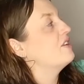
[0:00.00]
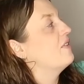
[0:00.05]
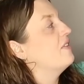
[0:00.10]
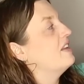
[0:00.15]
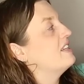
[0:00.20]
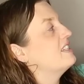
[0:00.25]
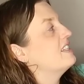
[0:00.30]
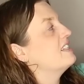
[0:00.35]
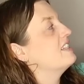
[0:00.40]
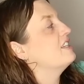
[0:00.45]
So
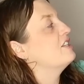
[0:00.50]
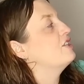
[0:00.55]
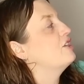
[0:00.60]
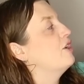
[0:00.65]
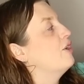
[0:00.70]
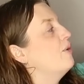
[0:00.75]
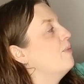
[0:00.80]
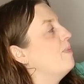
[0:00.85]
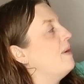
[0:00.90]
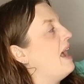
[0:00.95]
this is a
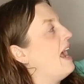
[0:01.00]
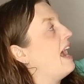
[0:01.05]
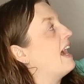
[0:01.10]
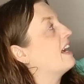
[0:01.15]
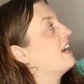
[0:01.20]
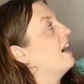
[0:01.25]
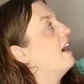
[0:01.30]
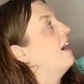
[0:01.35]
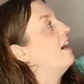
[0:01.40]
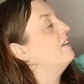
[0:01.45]
two
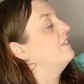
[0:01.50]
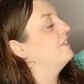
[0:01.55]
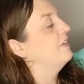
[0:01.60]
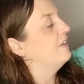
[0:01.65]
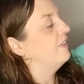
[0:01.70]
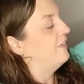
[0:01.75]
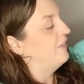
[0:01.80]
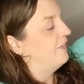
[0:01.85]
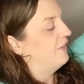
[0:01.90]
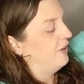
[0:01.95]
pack of
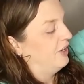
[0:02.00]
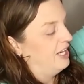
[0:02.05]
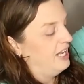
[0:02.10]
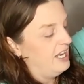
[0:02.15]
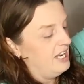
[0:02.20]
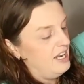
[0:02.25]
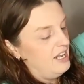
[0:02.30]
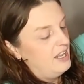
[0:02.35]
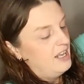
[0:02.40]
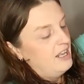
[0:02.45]

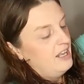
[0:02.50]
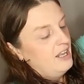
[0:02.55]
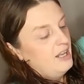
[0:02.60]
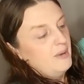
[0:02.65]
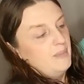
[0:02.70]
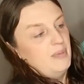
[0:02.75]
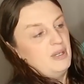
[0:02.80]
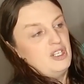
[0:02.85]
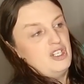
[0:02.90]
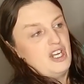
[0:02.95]
footed
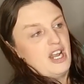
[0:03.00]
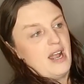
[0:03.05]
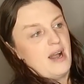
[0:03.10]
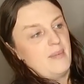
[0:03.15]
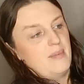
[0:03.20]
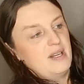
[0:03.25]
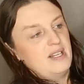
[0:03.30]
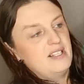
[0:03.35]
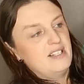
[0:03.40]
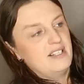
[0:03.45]

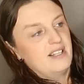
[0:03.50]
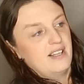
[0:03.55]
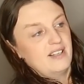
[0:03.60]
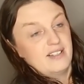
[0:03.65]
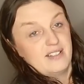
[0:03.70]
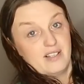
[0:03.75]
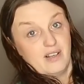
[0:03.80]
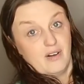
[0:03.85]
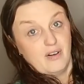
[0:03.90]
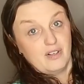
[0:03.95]
pajamas.
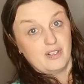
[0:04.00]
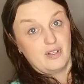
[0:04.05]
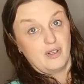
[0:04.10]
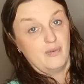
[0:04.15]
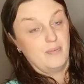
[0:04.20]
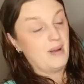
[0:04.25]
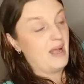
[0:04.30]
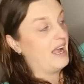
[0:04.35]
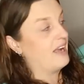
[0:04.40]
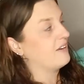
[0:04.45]
So
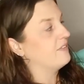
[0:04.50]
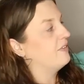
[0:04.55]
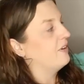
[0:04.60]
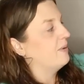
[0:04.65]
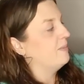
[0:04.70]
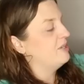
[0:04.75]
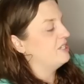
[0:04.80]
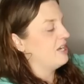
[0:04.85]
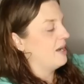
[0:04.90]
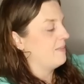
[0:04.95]
two pack
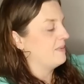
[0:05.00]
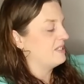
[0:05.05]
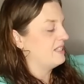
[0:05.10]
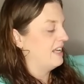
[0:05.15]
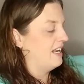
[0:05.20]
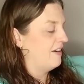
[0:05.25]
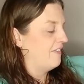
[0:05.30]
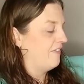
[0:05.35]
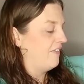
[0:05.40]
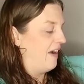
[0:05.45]
footed pajamas
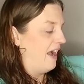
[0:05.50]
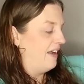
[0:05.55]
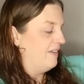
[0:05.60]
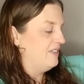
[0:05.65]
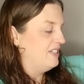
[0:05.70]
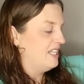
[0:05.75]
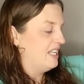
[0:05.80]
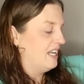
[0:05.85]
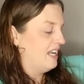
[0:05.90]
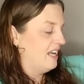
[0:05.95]
in a
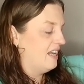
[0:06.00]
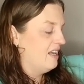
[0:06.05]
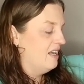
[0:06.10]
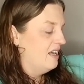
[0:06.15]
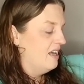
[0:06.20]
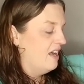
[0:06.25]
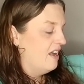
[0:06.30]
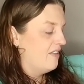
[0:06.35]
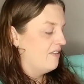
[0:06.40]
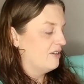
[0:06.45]
5T.
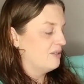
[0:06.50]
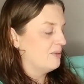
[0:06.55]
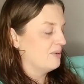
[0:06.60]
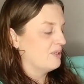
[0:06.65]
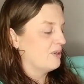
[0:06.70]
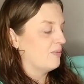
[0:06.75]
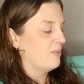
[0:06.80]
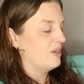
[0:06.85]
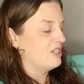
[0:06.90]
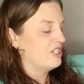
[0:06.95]
This
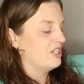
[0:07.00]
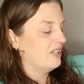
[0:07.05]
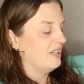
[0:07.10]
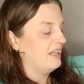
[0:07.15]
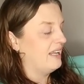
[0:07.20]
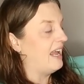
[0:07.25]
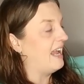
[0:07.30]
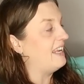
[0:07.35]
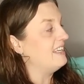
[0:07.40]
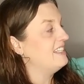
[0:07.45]
was
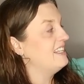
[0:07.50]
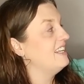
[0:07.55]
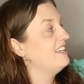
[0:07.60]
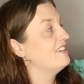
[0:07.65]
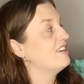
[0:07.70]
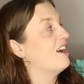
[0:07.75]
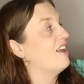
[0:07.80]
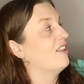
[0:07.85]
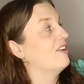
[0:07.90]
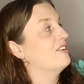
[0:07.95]
originally
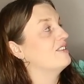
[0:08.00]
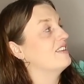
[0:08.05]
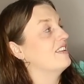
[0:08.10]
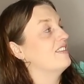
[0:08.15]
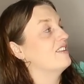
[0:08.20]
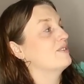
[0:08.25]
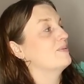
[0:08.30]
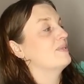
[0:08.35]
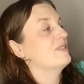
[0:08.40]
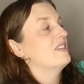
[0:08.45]
$18
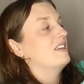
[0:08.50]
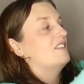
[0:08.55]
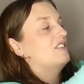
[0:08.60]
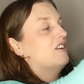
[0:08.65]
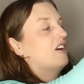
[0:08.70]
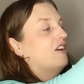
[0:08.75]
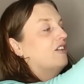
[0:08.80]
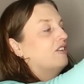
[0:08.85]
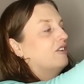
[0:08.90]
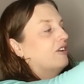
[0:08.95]
and this was a
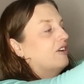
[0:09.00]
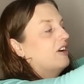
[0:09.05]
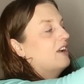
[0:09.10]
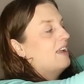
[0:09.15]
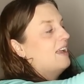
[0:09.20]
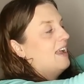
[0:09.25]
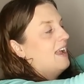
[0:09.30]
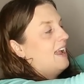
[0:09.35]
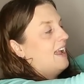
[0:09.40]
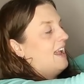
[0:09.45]
dollar
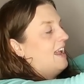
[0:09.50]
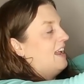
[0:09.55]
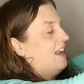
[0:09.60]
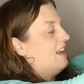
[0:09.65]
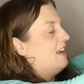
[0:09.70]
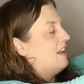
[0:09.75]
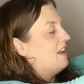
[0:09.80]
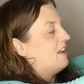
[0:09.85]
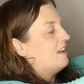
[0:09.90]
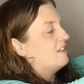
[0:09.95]

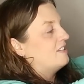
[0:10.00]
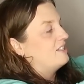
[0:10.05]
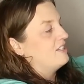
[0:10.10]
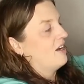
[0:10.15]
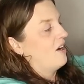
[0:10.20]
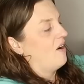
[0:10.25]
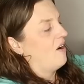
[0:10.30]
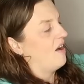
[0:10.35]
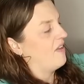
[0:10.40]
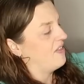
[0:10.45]
80.
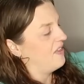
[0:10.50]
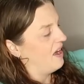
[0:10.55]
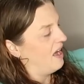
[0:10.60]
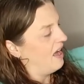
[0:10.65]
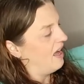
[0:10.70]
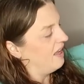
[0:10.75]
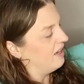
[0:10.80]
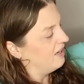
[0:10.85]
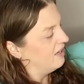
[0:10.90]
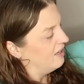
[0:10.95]
So I
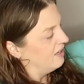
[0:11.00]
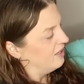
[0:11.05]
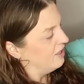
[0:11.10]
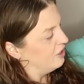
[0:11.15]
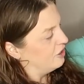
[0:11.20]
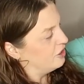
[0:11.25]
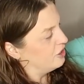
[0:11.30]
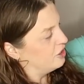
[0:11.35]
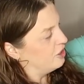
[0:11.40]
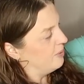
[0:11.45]
thought
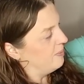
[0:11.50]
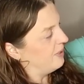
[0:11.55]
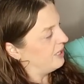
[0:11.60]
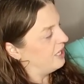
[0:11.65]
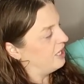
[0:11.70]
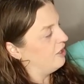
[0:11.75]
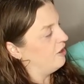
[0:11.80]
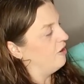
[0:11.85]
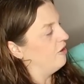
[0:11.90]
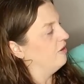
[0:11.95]
super
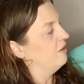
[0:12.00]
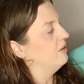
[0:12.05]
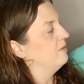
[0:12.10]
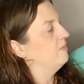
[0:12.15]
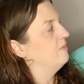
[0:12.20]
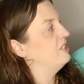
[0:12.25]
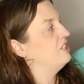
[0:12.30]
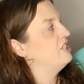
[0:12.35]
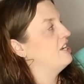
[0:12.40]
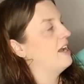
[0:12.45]

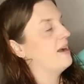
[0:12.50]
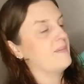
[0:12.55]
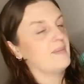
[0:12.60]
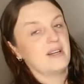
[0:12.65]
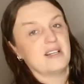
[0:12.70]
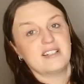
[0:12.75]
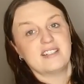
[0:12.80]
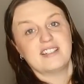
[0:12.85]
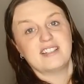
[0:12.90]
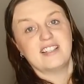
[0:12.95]
cute
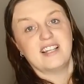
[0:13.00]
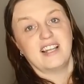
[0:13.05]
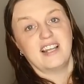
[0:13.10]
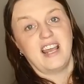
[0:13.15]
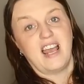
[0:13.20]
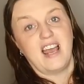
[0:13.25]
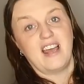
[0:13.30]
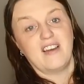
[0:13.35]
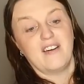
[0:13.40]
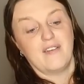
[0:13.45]
pajamas to
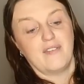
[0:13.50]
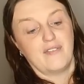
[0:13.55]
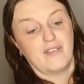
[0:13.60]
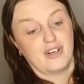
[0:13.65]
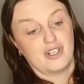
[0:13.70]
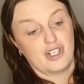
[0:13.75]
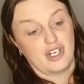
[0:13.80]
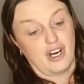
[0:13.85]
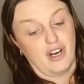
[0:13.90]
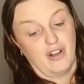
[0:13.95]
get
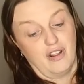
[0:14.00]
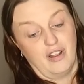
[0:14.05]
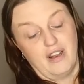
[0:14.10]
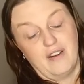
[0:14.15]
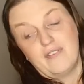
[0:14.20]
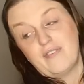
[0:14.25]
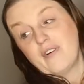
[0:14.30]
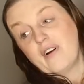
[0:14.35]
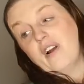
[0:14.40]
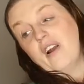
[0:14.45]
for
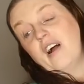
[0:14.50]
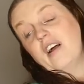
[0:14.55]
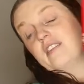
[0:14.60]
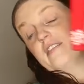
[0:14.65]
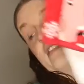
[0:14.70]
Charlotte for a